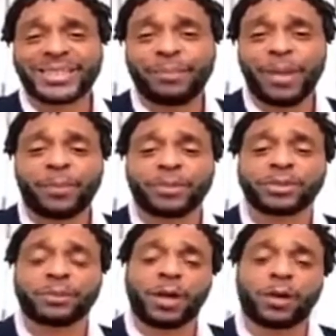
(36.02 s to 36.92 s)
I'm the
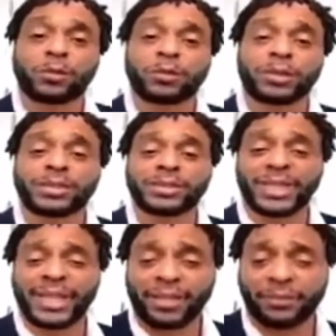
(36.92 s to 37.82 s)
rookie nigga, I'm
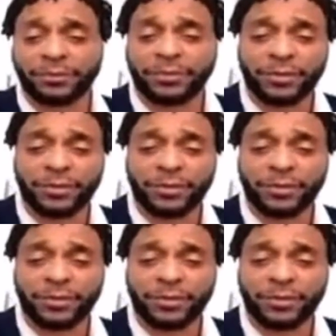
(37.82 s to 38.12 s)
the